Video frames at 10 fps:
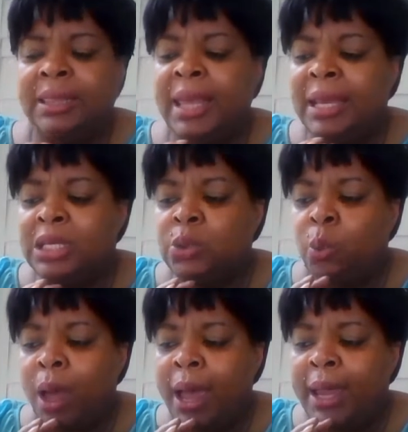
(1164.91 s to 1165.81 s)
That is
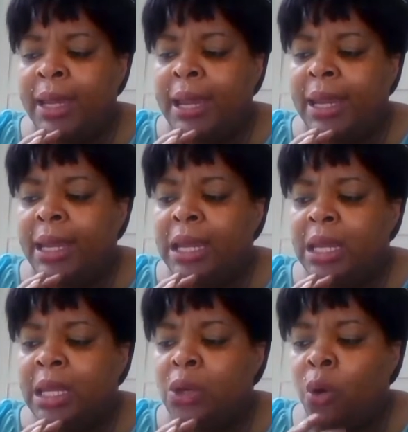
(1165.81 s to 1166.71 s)
why,
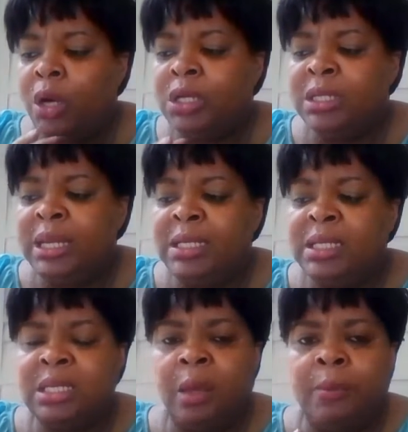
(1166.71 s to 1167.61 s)
in order to get
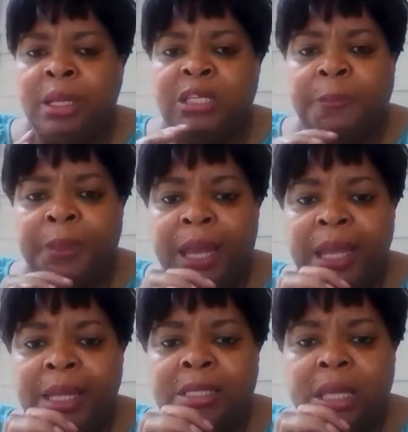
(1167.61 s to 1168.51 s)
to some of these
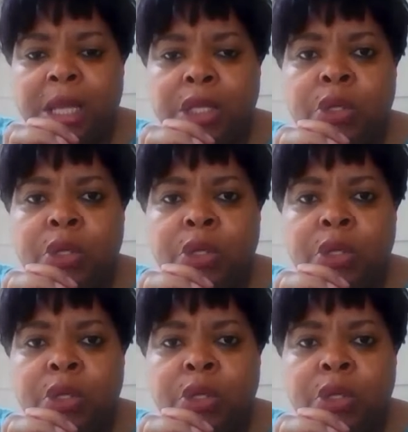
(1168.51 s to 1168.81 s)
planes,